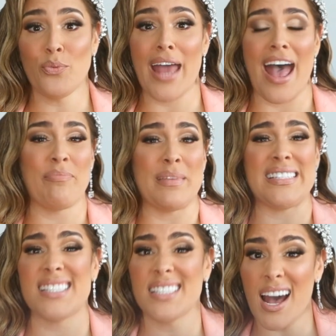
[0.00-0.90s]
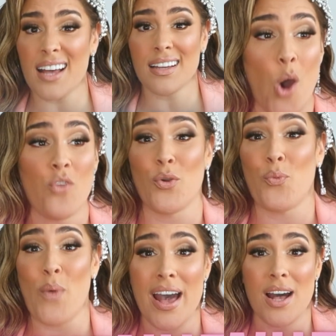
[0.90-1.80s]
would have me stuck,
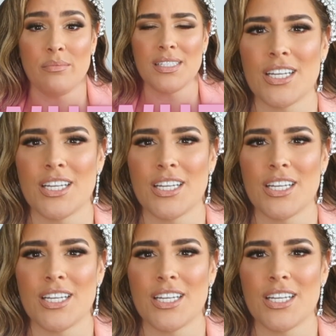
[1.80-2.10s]
overwhelmed,